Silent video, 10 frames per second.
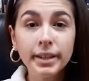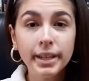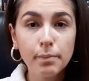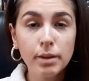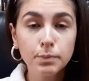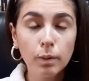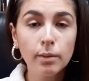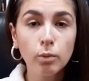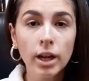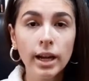name is Paula
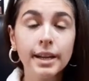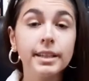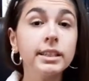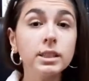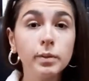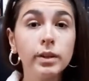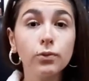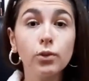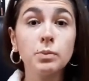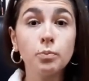Mora, and in this video
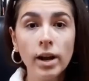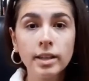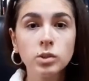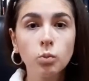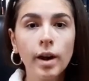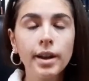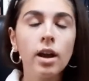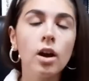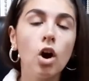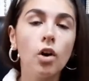for the practice 1
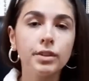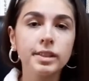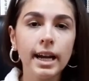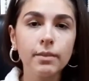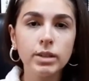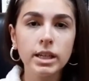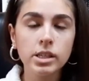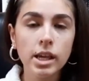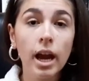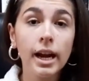of the
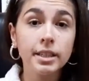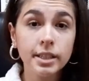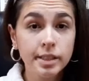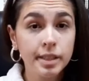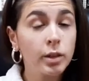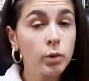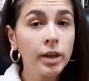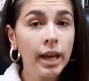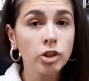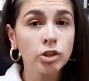subject Artistic
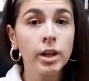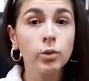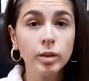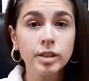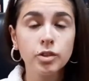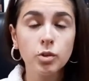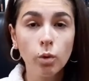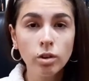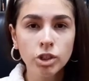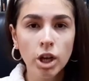Creation and Research
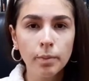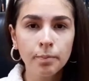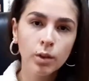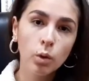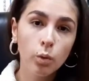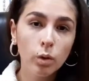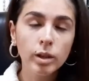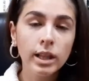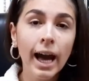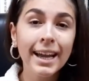Workshop, we
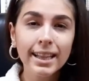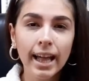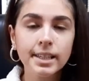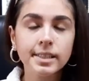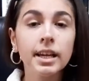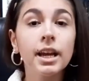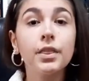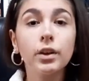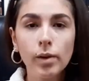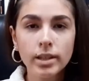will analyze
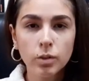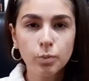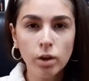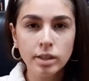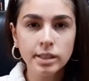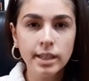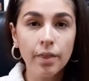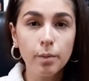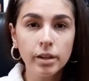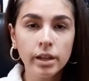the creative process
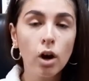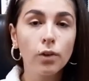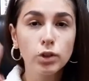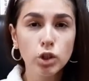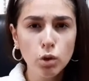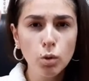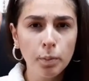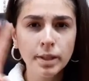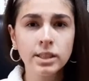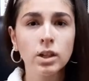and the meaning of two
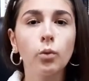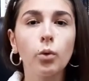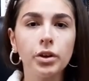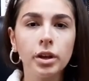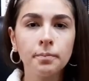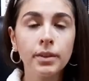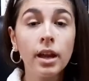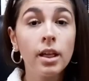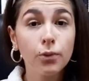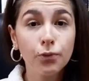pieces of work.
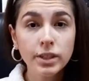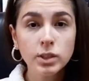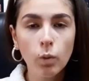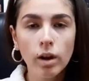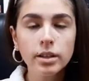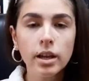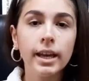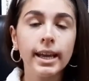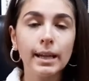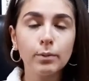The first one,
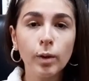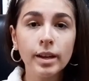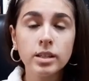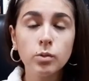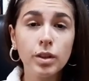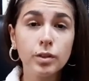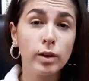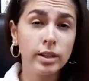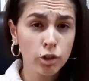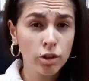elaborated with
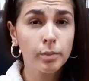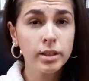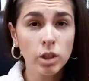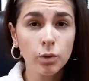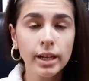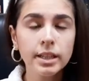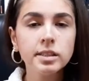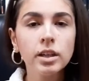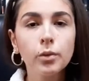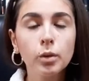traditional
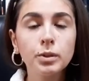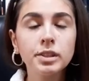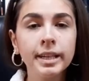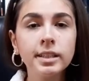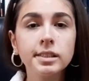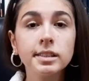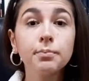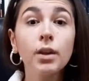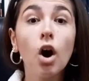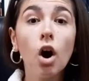materials, represents
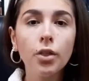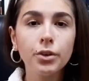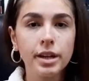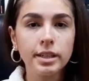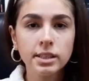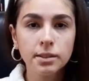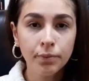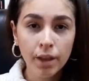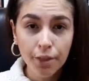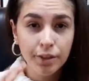otherness.
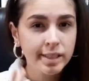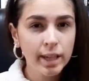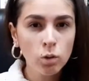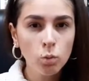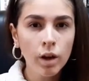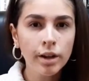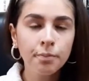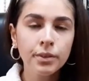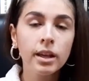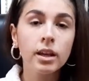The second one,
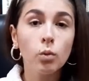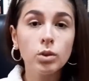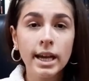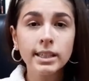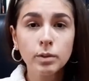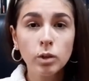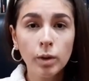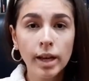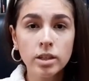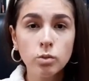which has been
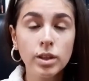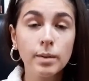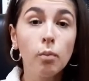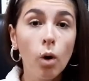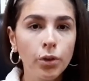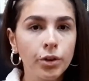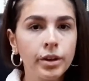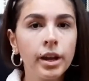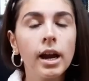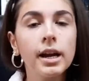created with a modern
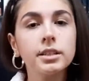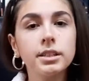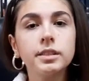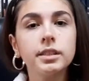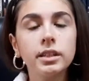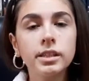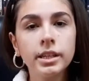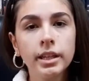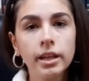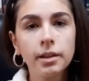artistic
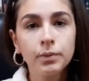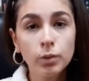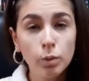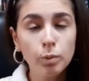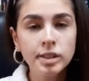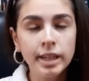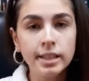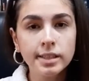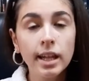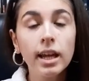technique,
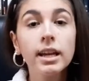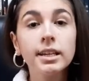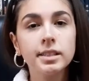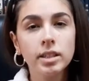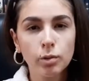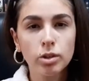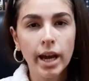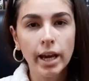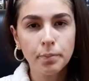represents stereotype.